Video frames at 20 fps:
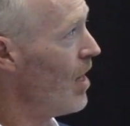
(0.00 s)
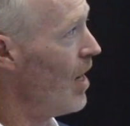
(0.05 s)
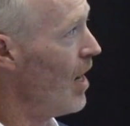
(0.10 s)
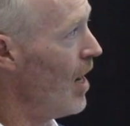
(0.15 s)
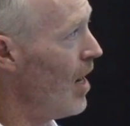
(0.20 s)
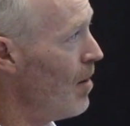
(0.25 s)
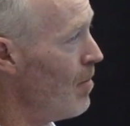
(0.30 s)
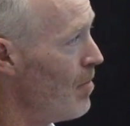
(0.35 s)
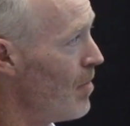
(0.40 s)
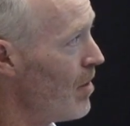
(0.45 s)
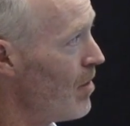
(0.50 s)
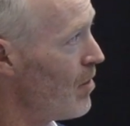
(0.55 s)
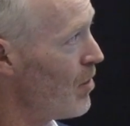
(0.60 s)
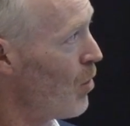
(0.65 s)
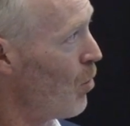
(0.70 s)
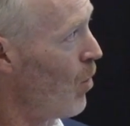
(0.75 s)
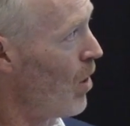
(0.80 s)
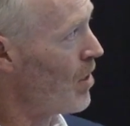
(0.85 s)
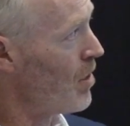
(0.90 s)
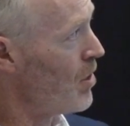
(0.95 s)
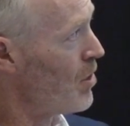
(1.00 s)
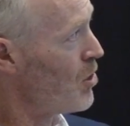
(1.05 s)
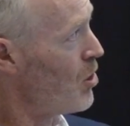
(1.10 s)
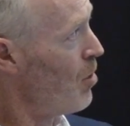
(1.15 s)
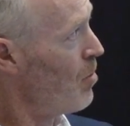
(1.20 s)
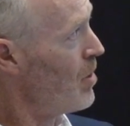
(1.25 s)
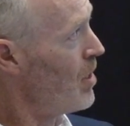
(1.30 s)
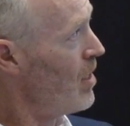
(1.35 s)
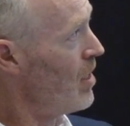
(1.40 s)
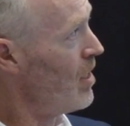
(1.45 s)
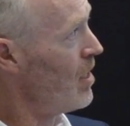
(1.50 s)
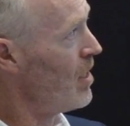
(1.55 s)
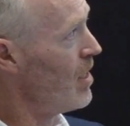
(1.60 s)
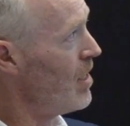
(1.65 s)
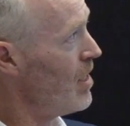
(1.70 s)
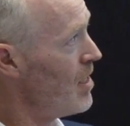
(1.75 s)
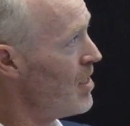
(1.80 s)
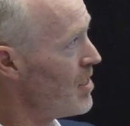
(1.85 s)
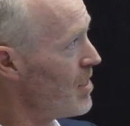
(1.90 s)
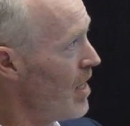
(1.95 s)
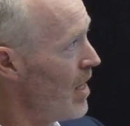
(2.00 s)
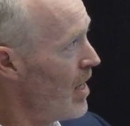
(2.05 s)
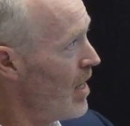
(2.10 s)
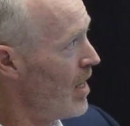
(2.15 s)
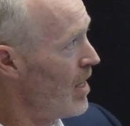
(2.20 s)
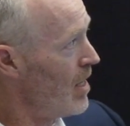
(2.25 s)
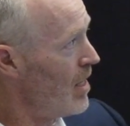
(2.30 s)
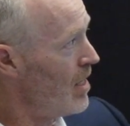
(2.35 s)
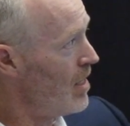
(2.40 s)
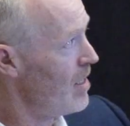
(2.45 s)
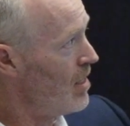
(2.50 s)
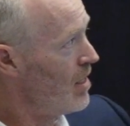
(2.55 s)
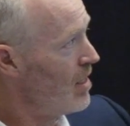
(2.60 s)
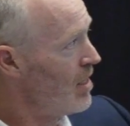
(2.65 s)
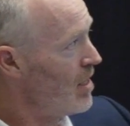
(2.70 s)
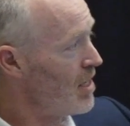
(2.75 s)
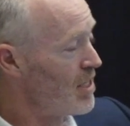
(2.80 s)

The one at the top here is a